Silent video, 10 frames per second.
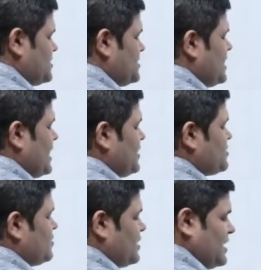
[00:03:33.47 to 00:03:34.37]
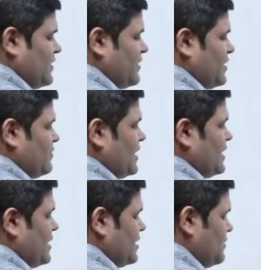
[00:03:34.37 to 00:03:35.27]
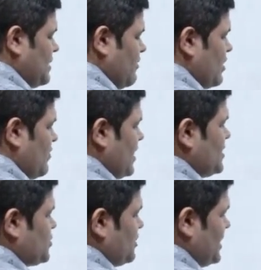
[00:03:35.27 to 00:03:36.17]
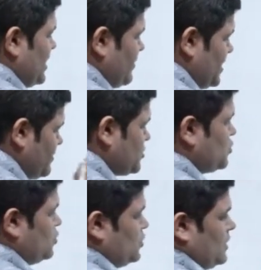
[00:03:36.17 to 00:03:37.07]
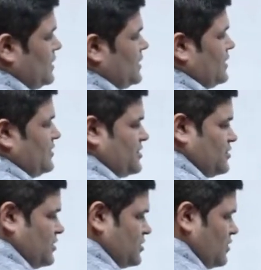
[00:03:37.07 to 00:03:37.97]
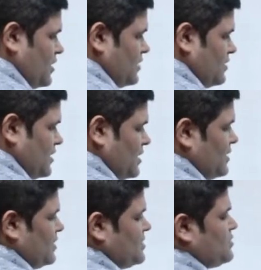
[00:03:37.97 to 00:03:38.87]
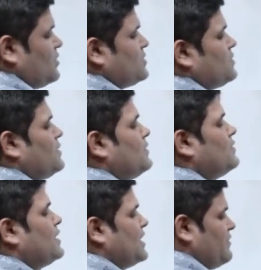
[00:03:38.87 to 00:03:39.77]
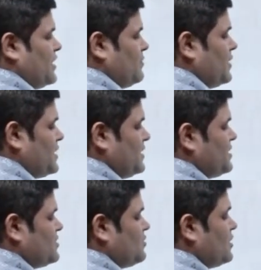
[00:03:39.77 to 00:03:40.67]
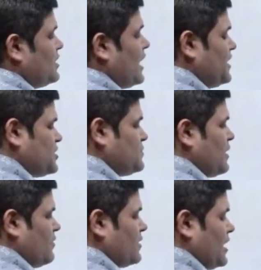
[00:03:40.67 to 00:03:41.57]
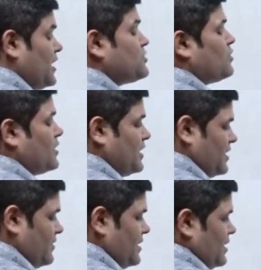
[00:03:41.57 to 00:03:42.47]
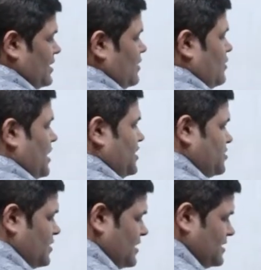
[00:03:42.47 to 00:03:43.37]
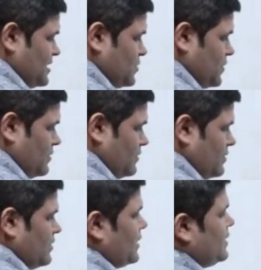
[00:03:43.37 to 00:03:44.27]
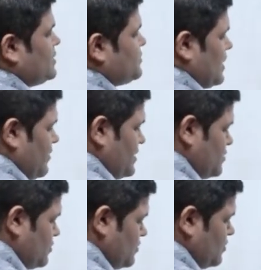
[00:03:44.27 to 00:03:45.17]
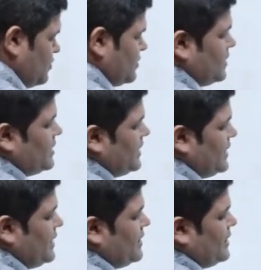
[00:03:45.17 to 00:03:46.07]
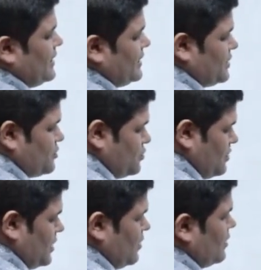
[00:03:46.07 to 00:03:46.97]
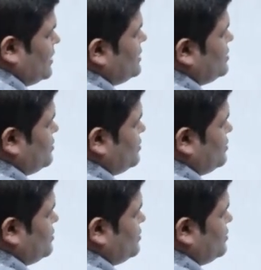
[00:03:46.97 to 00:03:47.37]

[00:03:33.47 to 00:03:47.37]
this is the highest order derivative and the power of highest order derivative is 2. This is also a derivative, but it is not a highest power, highest order degree. The highest order is this one and its power is 2. So the degree is 2 and order is